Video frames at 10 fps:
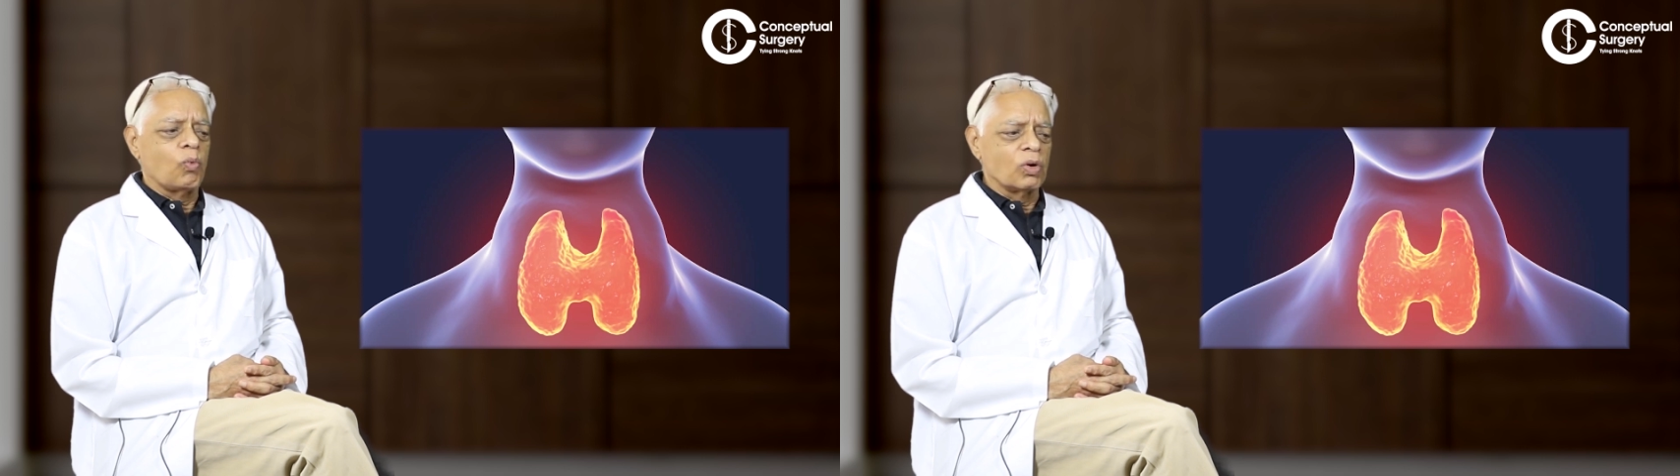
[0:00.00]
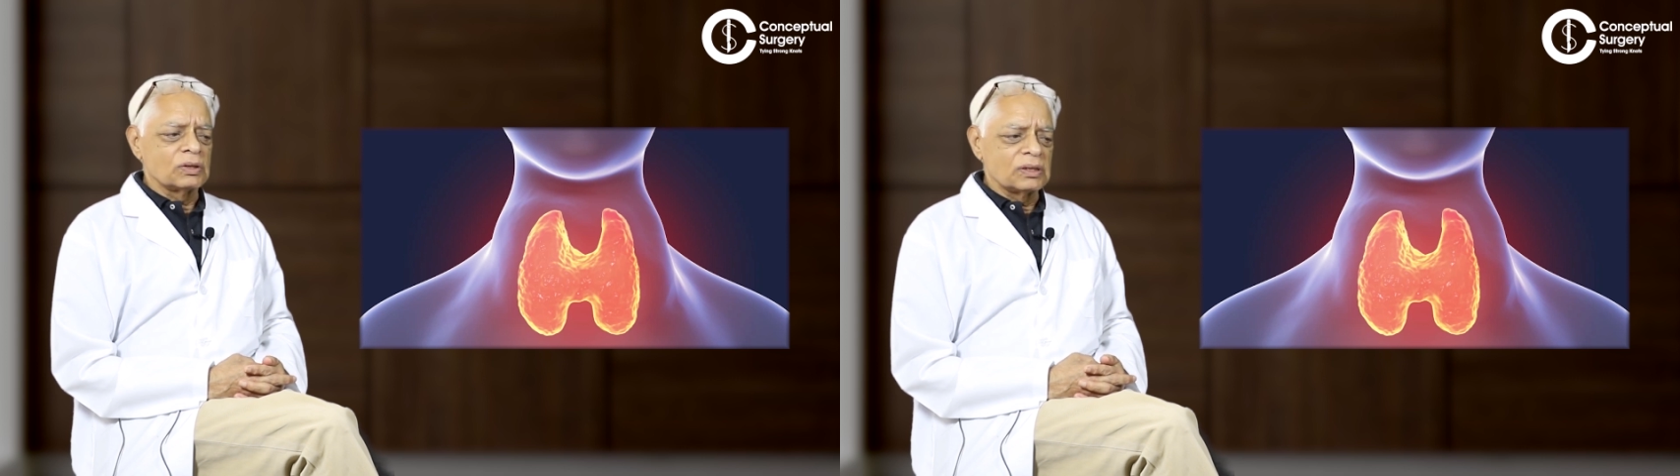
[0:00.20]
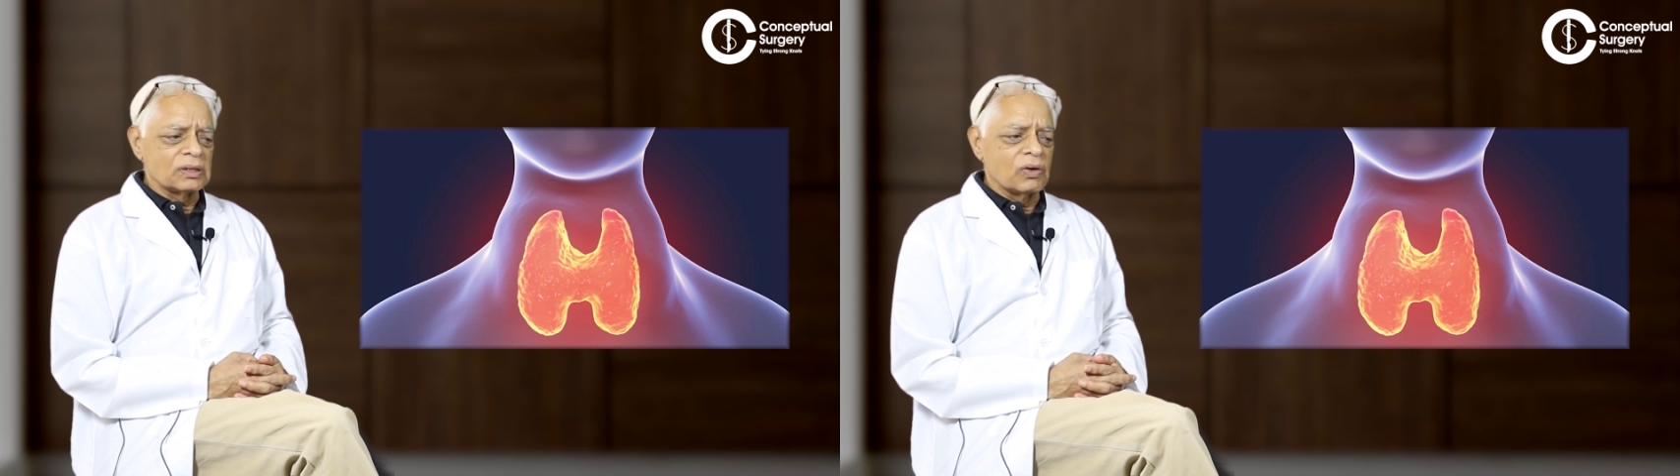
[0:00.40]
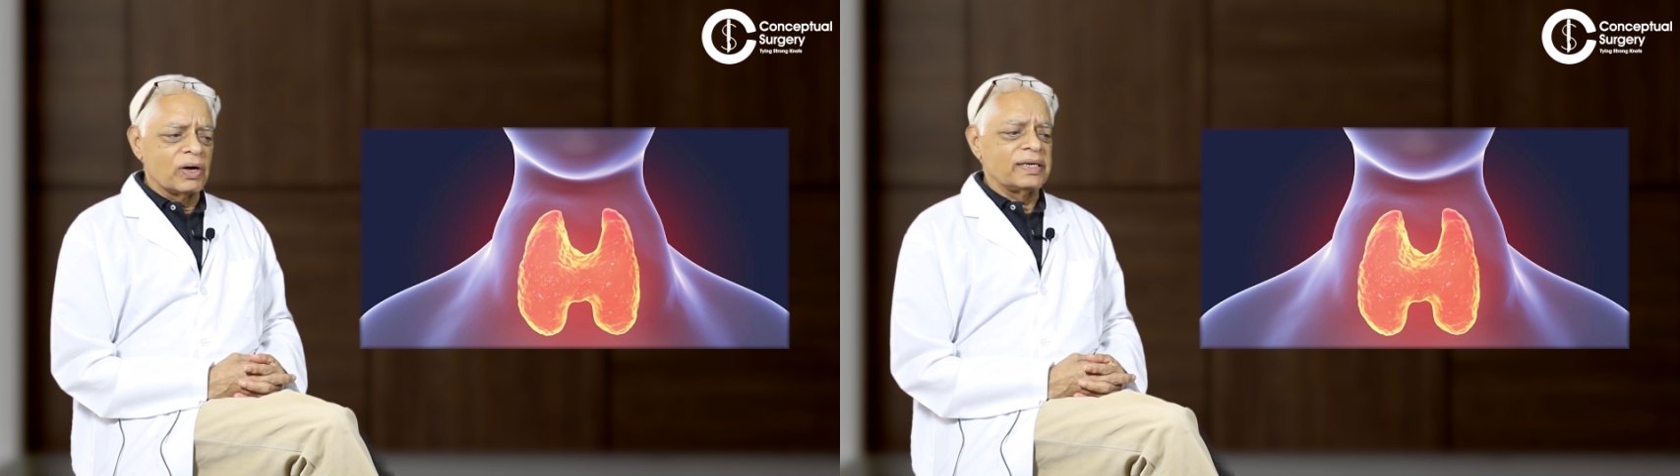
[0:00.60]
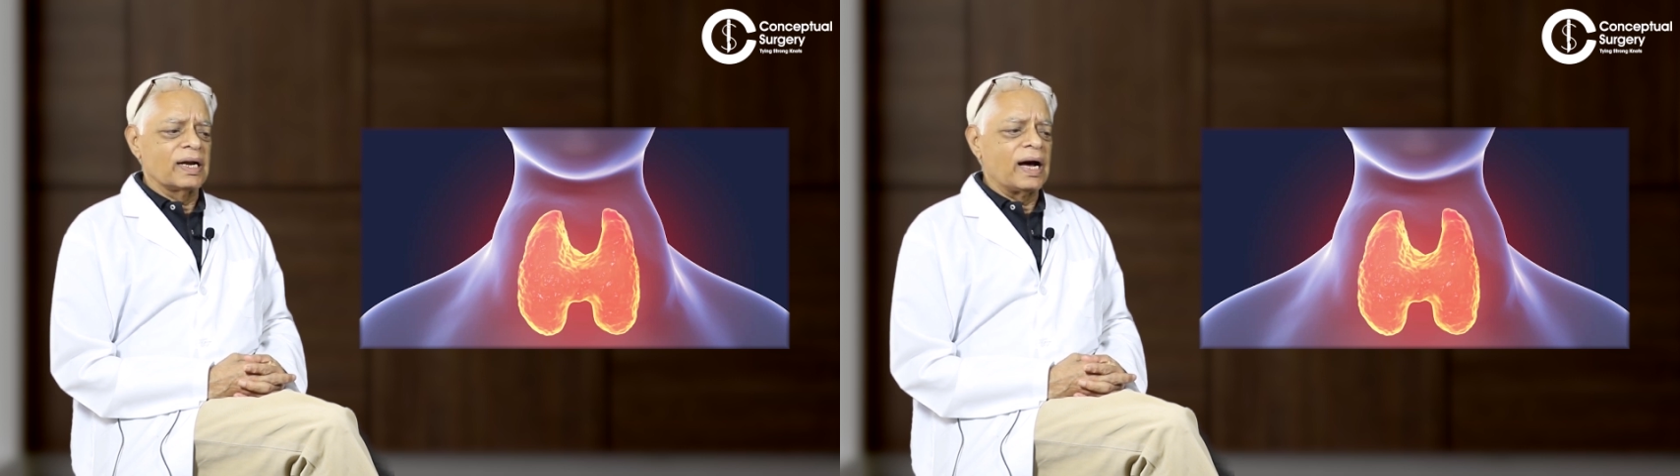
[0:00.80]
Was this
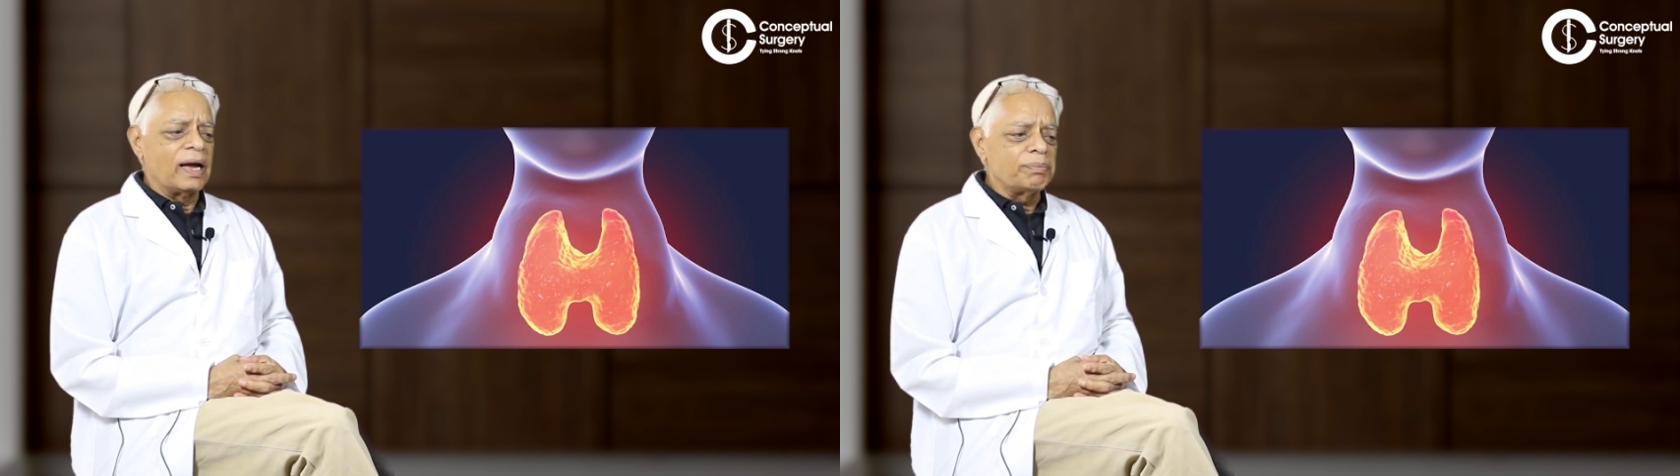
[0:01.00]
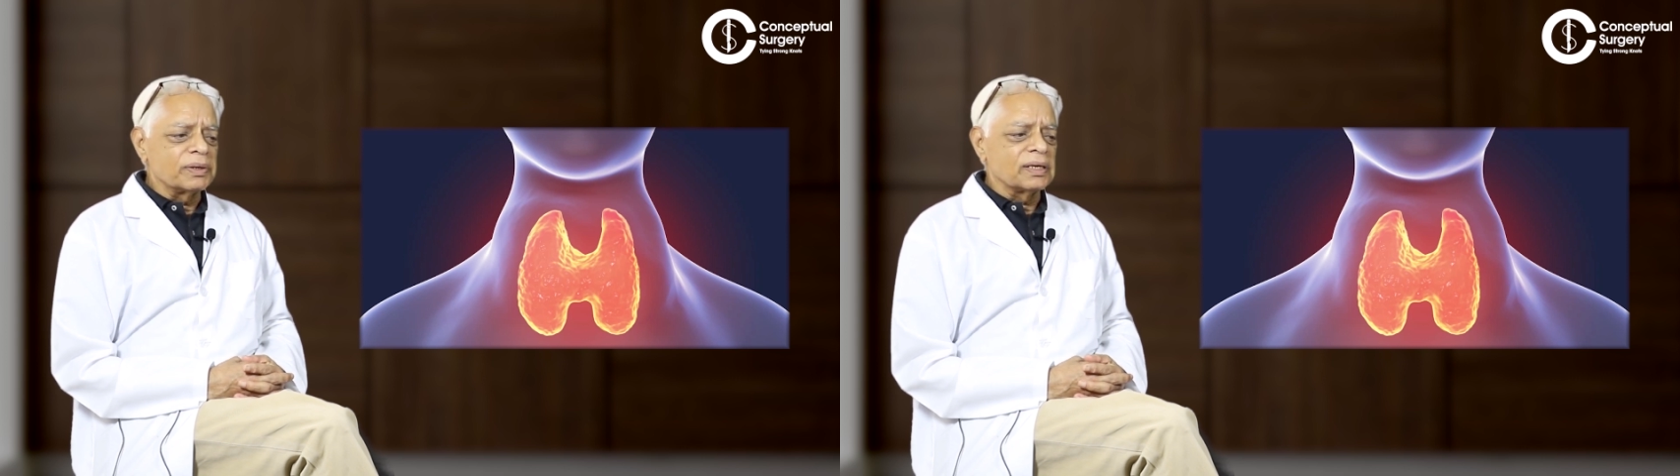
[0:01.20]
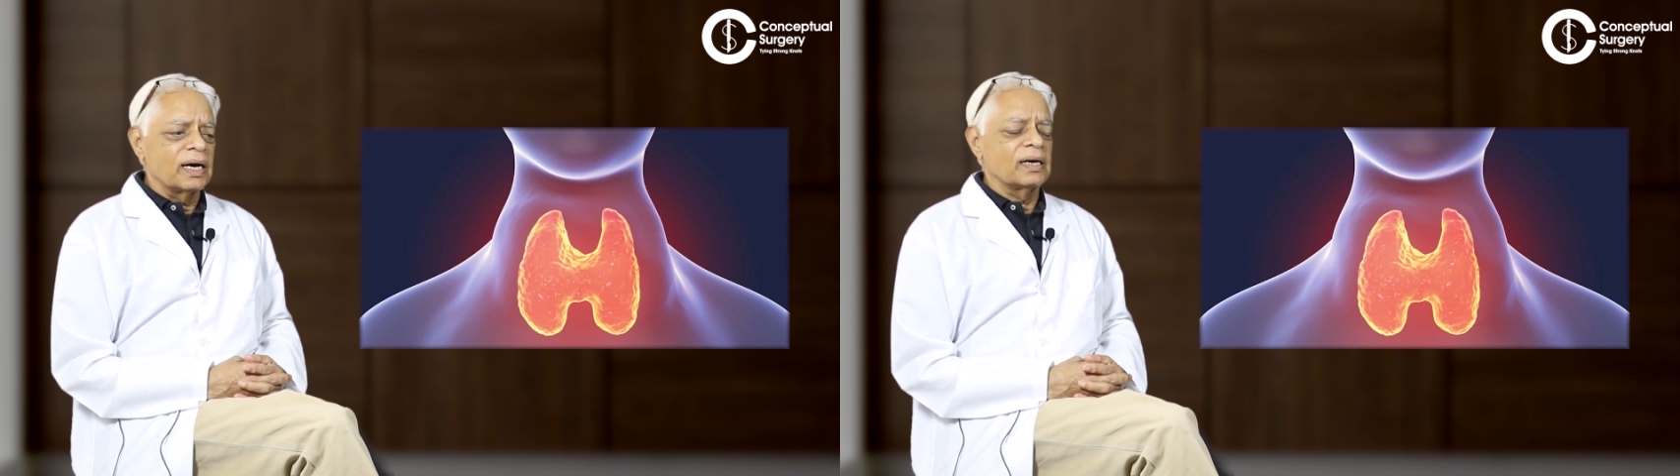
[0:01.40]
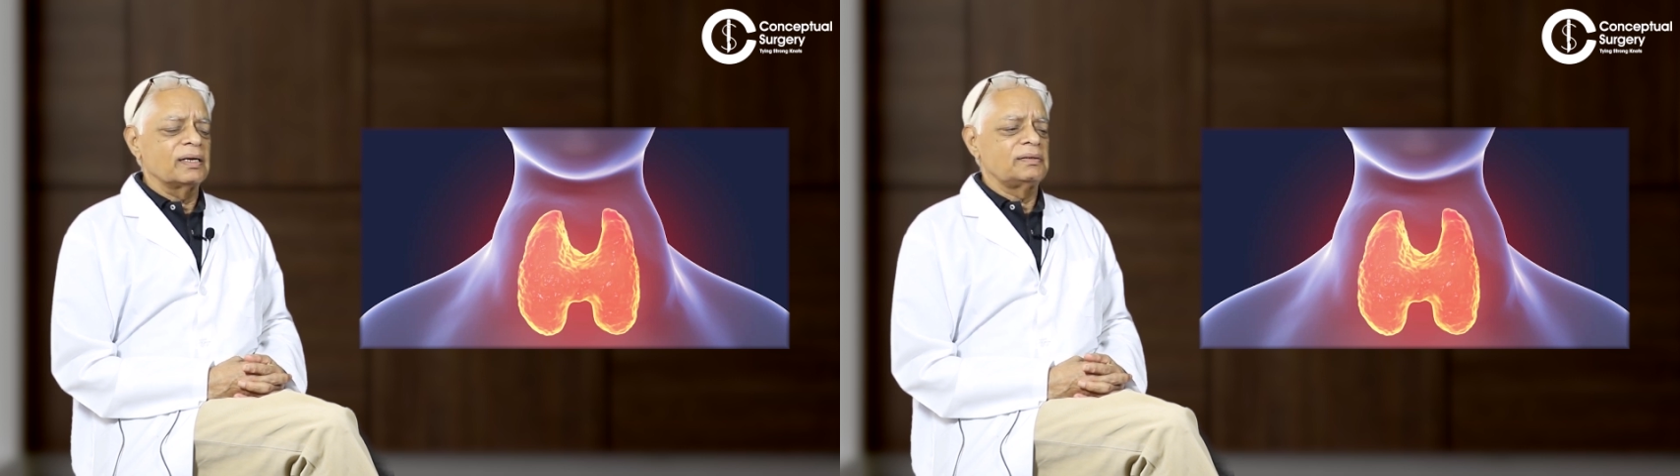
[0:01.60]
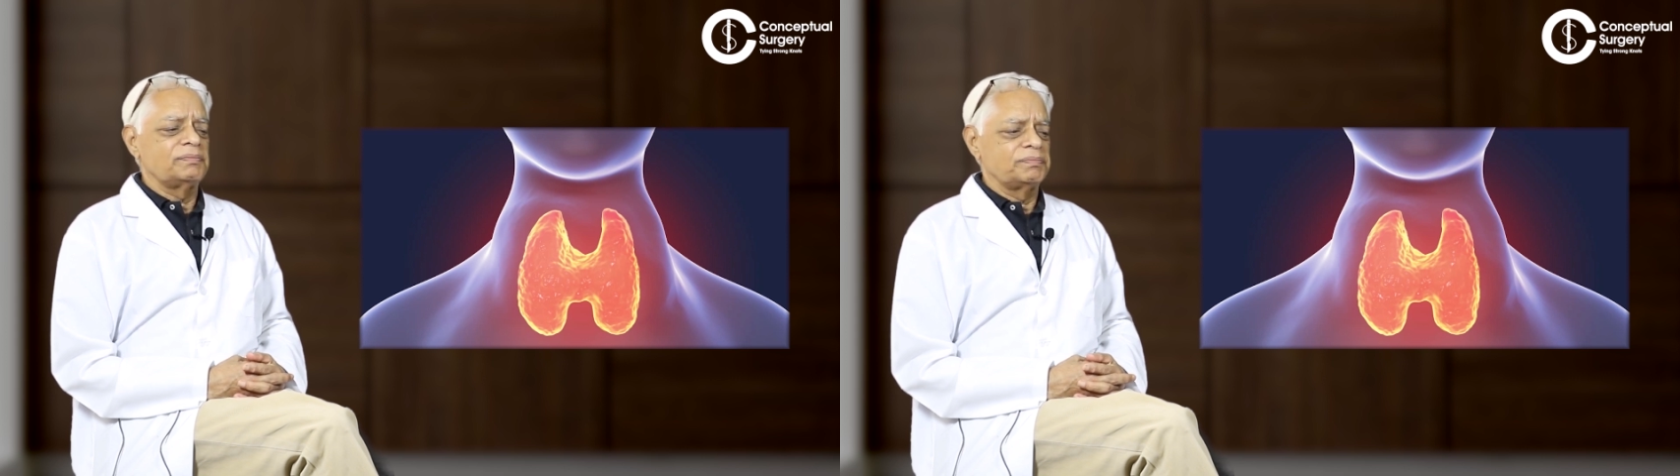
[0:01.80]
goiter
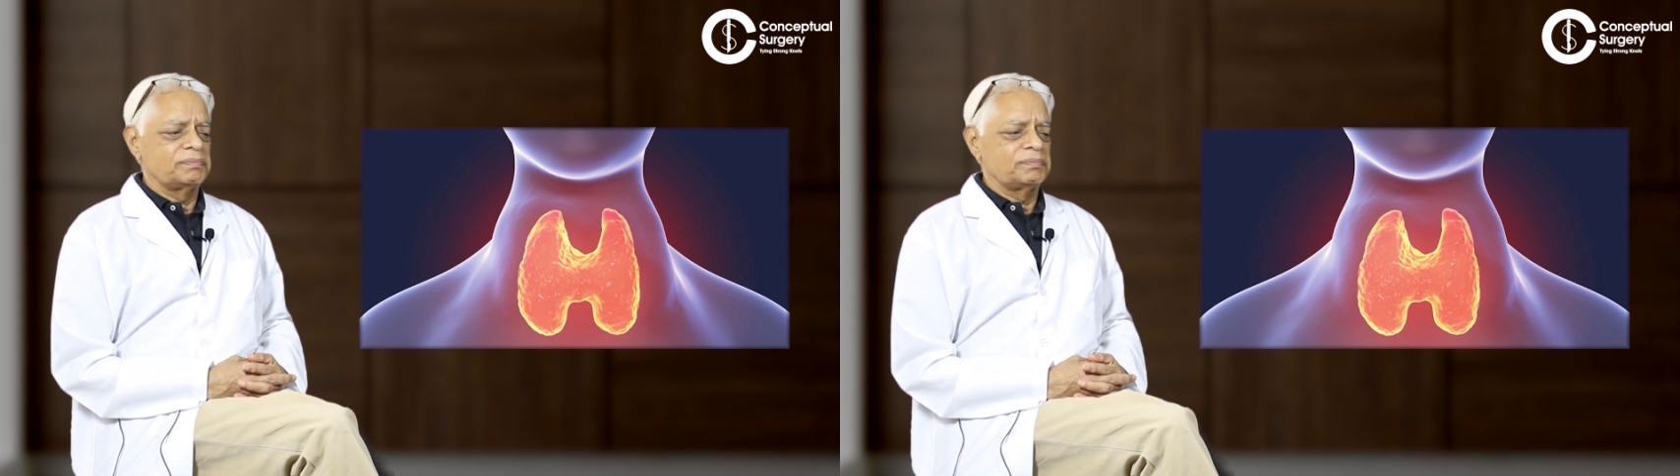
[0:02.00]
hyperthyroid?